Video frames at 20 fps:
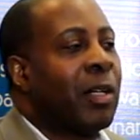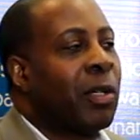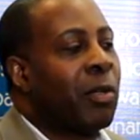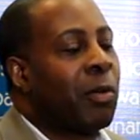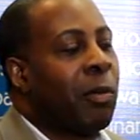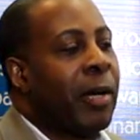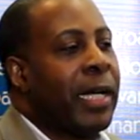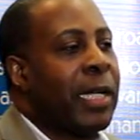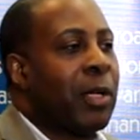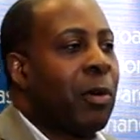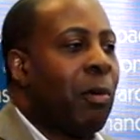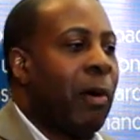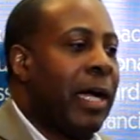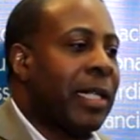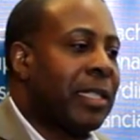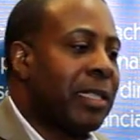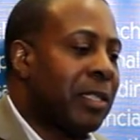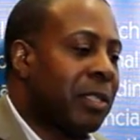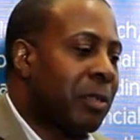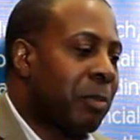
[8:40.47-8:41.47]
Great
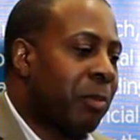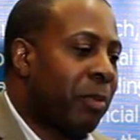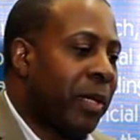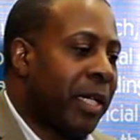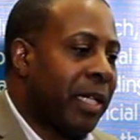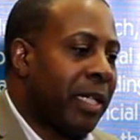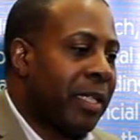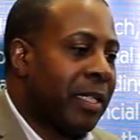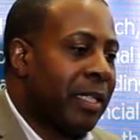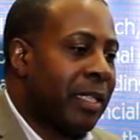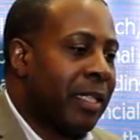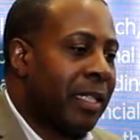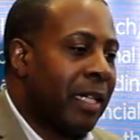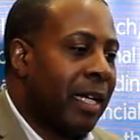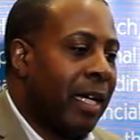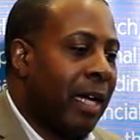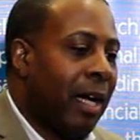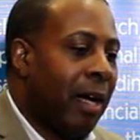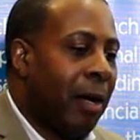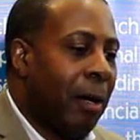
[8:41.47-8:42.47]
question, Sabrina.
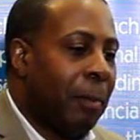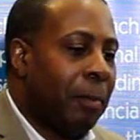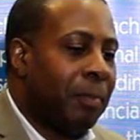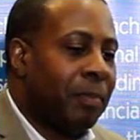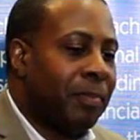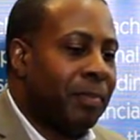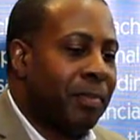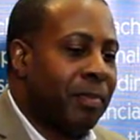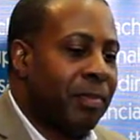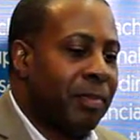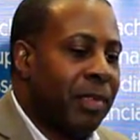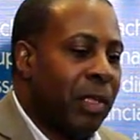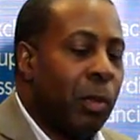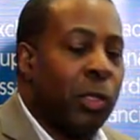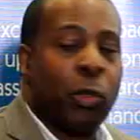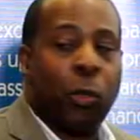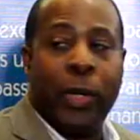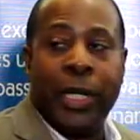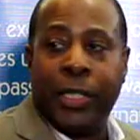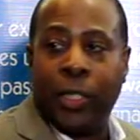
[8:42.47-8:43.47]
Um, there
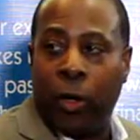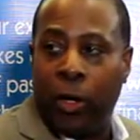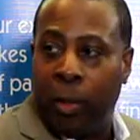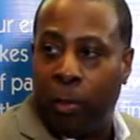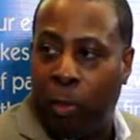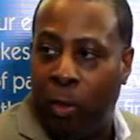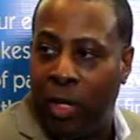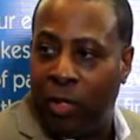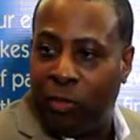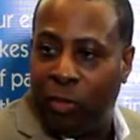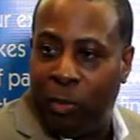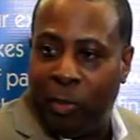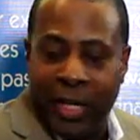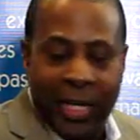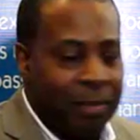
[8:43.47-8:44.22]
were three turning points for me.